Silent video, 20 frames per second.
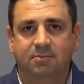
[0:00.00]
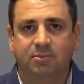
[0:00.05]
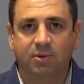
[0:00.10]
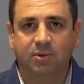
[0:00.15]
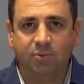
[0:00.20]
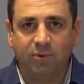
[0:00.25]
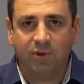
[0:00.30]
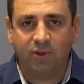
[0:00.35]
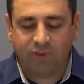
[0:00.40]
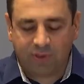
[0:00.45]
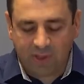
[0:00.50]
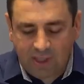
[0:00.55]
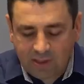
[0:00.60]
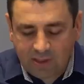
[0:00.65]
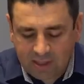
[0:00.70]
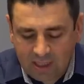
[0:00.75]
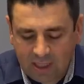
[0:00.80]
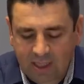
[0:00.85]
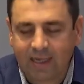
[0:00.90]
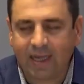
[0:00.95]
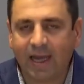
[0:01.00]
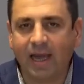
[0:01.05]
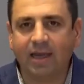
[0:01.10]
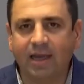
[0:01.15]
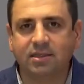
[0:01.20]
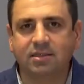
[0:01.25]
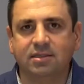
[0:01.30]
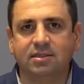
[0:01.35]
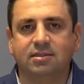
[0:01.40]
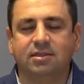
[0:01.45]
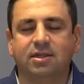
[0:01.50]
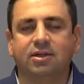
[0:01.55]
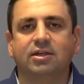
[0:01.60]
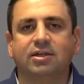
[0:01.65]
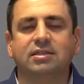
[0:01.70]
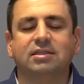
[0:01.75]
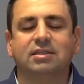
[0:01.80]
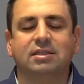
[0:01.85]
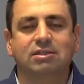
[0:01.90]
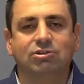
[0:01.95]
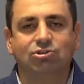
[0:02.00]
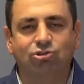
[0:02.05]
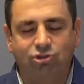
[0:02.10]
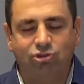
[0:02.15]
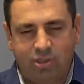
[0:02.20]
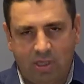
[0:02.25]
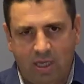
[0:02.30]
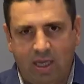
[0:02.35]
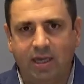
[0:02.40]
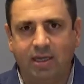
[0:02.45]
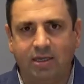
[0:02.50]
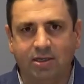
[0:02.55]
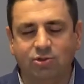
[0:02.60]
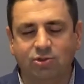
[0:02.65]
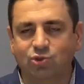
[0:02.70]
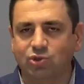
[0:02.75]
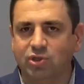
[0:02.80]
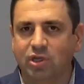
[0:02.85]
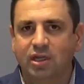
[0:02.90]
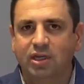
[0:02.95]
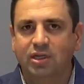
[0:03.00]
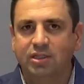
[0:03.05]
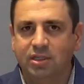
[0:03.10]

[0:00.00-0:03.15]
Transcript: But within that access, there is a change